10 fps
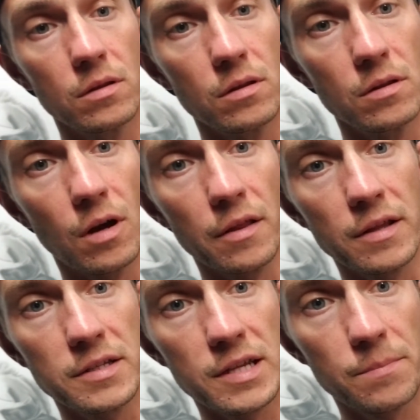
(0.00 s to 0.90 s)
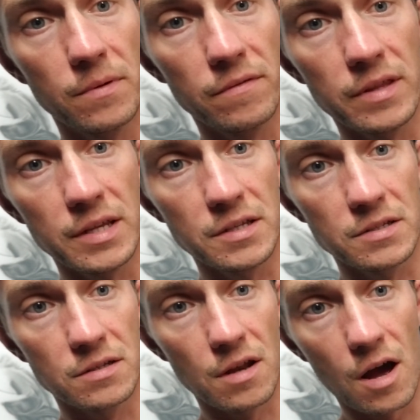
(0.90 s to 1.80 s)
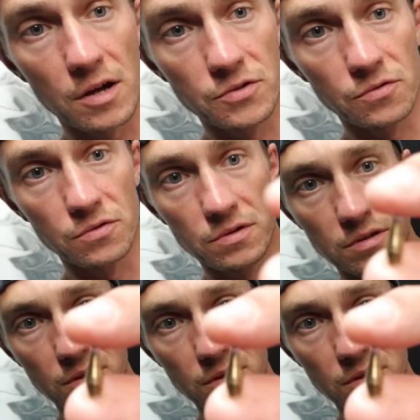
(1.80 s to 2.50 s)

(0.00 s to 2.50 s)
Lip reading: on the tip of these nozzles